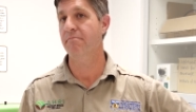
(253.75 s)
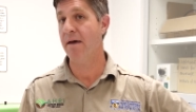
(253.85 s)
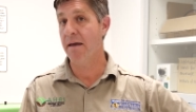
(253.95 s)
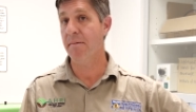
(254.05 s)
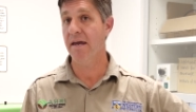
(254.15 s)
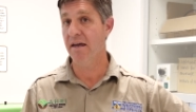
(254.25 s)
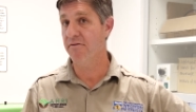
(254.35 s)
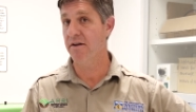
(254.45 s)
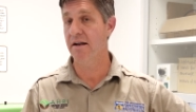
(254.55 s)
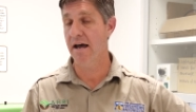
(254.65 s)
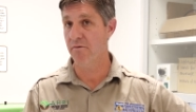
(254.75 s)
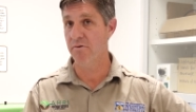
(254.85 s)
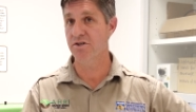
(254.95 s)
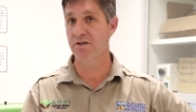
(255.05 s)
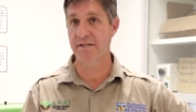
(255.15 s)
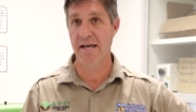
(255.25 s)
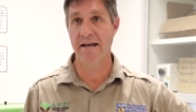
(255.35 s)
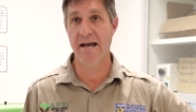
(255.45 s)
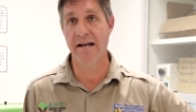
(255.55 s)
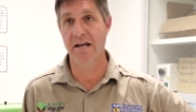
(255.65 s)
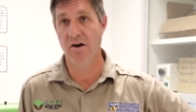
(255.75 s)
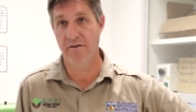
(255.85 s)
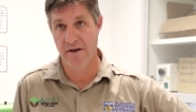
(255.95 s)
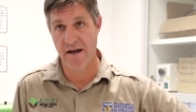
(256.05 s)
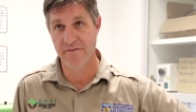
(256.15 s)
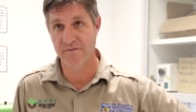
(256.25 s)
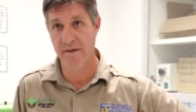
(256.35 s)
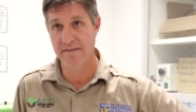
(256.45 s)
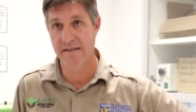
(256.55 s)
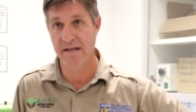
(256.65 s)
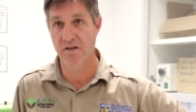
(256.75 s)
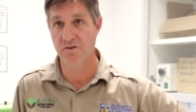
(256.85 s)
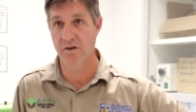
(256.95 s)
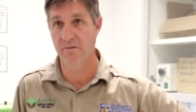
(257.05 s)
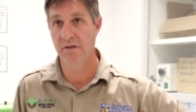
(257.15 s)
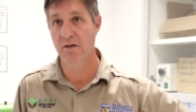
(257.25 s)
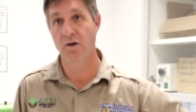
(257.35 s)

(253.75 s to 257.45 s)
maybe even reducing our cutting height for harvest weed seed control,